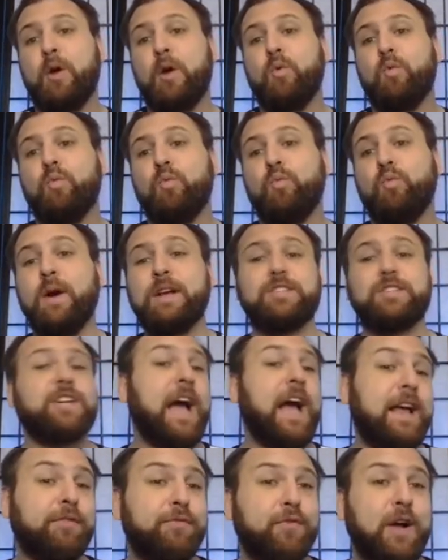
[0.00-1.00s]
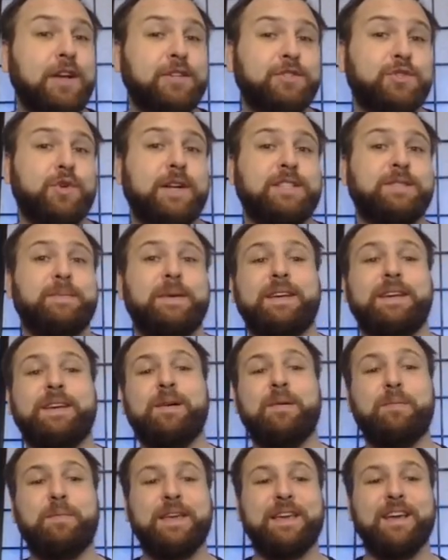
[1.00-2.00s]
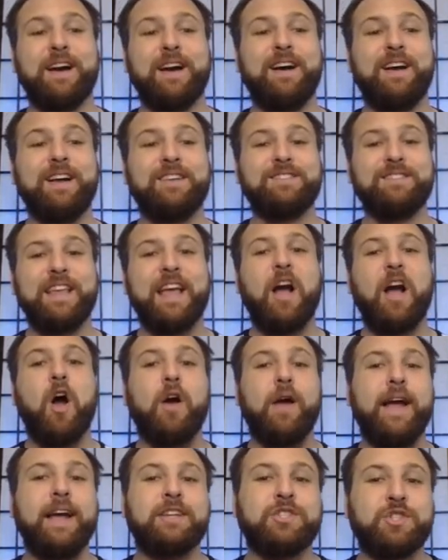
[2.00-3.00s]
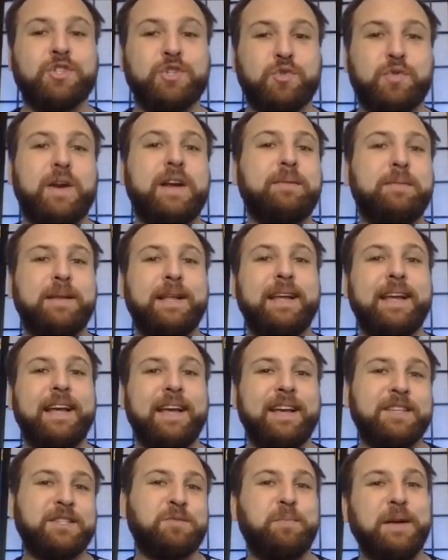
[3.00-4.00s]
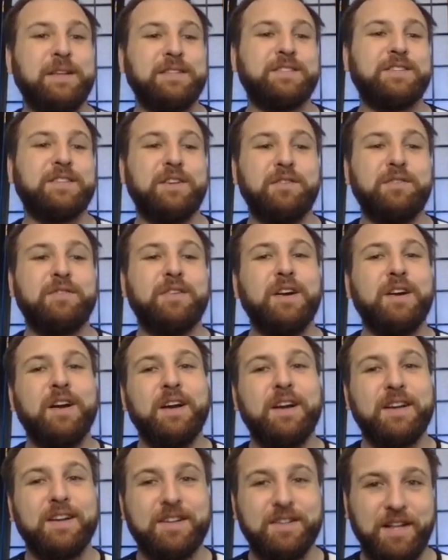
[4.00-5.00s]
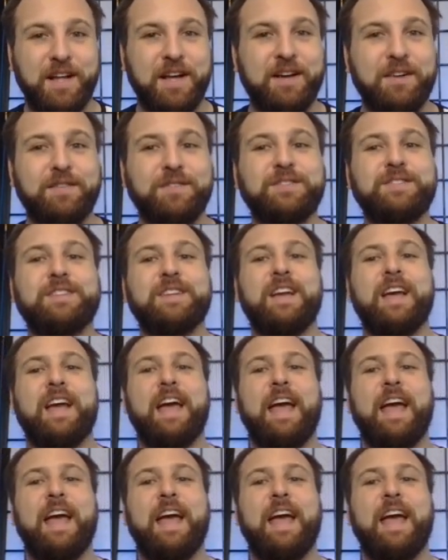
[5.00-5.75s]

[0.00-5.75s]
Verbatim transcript: which kind of frustrates me because they are extremely expensive gloves.